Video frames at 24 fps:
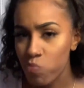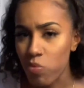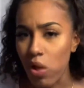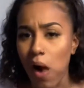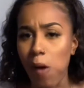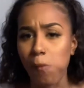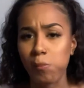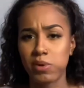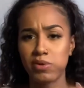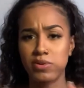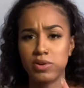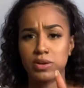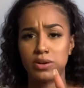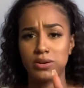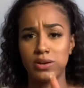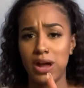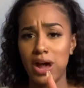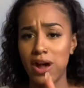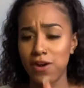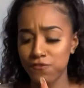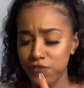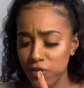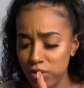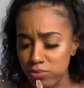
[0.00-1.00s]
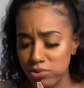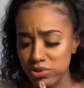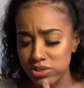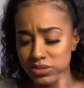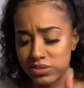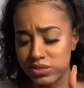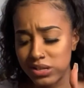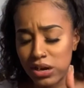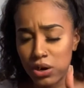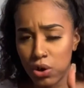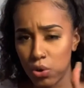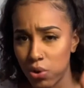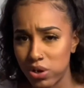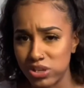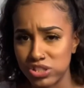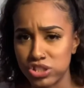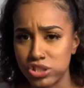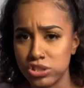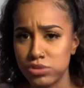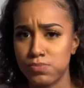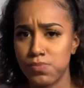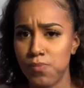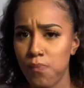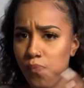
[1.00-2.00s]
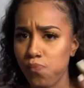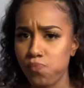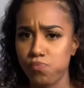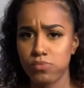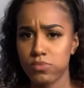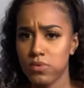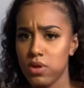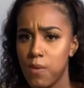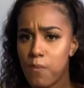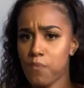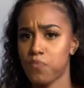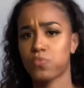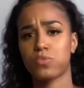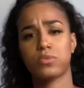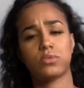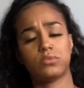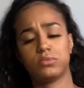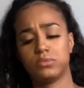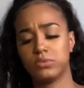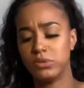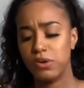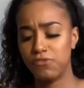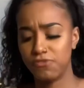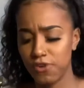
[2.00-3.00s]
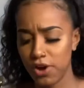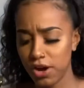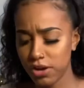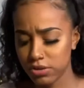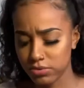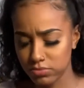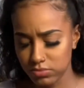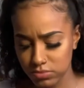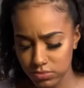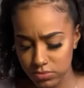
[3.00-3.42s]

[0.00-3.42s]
I'm not gonna lie, I fuck with this aloe shit. The fuck?